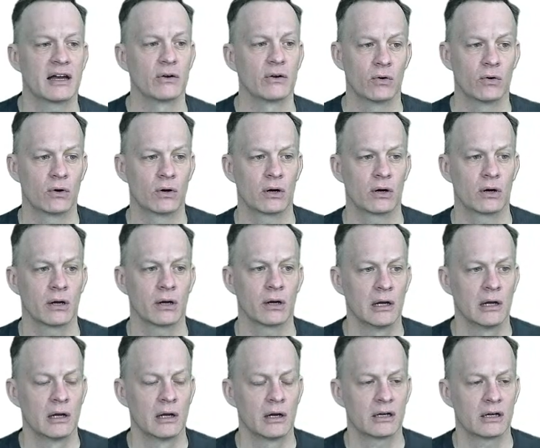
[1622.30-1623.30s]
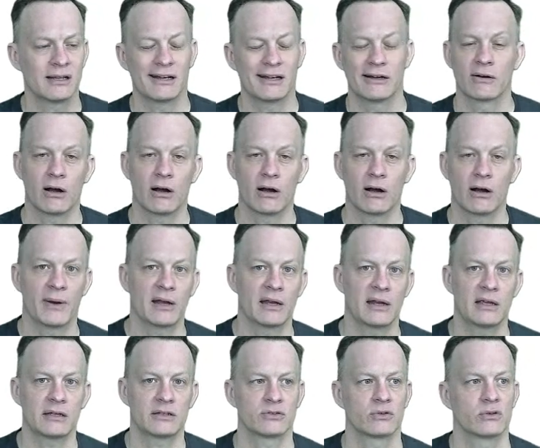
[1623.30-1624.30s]
or clear up
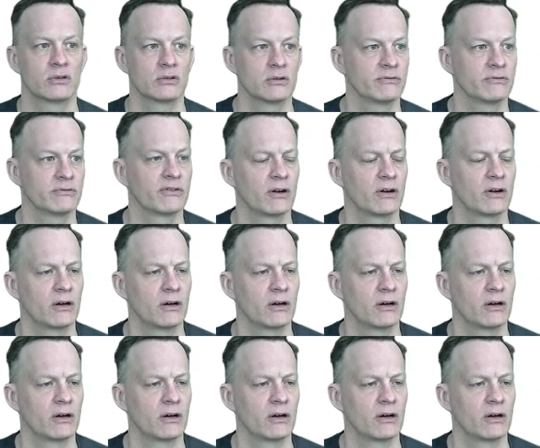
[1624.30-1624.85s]
any sort of